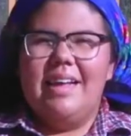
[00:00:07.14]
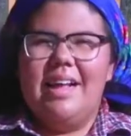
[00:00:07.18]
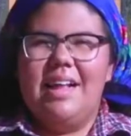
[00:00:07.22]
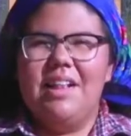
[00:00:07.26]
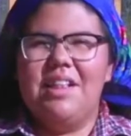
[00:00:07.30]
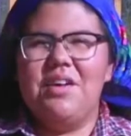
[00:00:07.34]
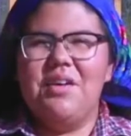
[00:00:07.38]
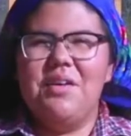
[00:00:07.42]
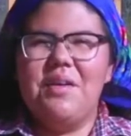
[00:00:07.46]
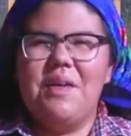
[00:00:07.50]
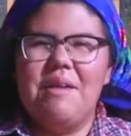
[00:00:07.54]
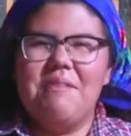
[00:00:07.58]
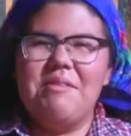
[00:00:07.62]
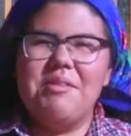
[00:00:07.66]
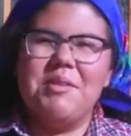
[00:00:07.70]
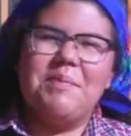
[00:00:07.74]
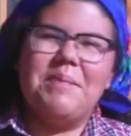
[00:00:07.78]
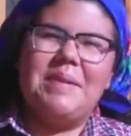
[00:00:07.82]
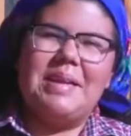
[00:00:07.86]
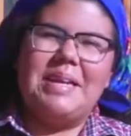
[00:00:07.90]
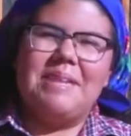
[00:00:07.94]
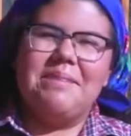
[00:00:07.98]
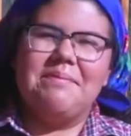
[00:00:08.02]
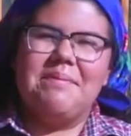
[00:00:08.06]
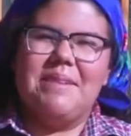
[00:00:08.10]
Hello
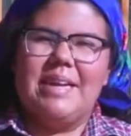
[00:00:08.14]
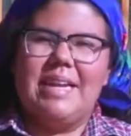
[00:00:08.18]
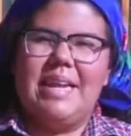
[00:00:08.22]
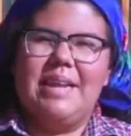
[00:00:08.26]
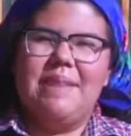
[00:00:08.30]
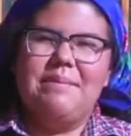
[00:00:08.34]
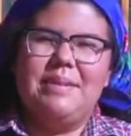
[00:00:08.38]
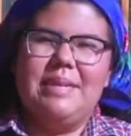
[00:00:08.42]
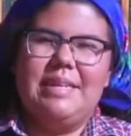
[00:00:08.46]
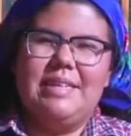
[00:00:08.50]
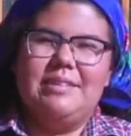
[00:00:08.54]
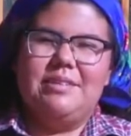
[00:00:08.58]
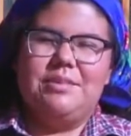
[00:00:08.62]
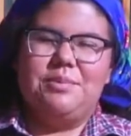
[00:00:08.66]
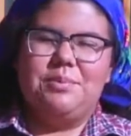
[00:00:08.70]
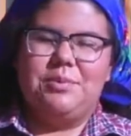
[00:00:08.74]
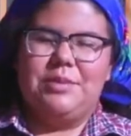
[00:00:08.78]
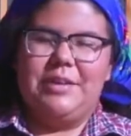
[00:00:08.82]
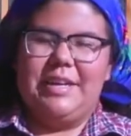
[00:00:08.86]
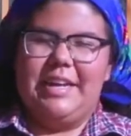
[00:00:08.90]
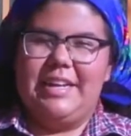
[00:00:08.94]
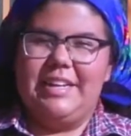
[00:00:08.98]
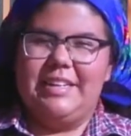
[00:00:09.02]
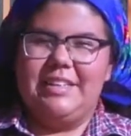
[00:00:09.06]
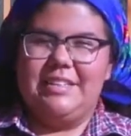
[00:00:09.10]
everybody, my name is
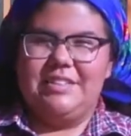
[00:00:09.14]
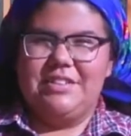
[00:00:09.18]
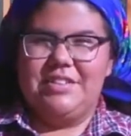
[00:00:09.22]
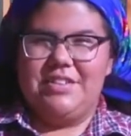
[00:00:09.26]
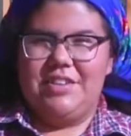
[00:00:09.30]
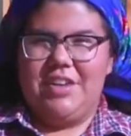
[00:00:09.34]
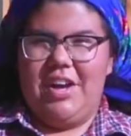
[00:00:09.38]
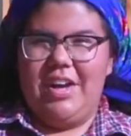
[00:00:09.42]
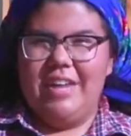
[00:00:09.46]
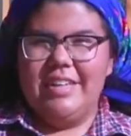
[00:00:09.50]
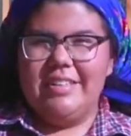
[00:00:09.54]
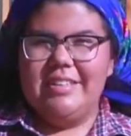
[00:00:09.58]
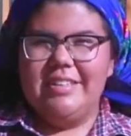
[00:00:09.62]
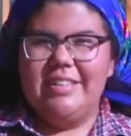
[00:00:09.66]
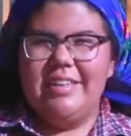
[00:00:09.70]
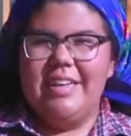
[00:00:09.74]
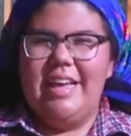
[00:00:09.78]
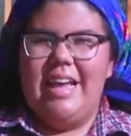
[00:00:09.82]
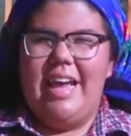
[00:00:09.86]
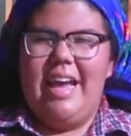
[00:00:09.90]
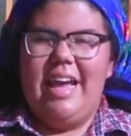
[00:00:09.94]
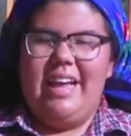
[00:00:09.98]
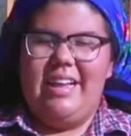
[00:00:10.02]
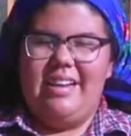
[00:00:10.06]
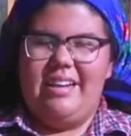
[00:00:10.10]
Brianna Lizotte
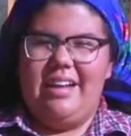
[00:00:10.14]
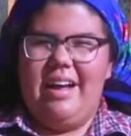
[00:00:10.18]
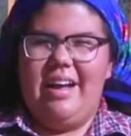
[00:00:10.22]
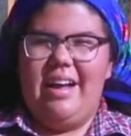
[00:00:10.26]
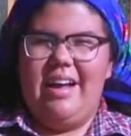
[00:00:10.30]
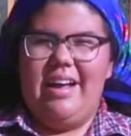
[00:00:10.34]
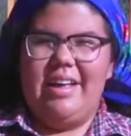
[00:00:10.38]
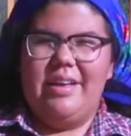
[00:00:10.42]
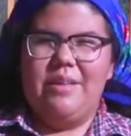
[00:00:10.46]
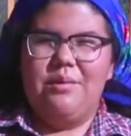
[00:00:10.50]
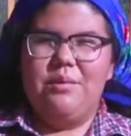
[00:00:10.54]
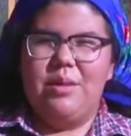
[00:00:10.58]
and I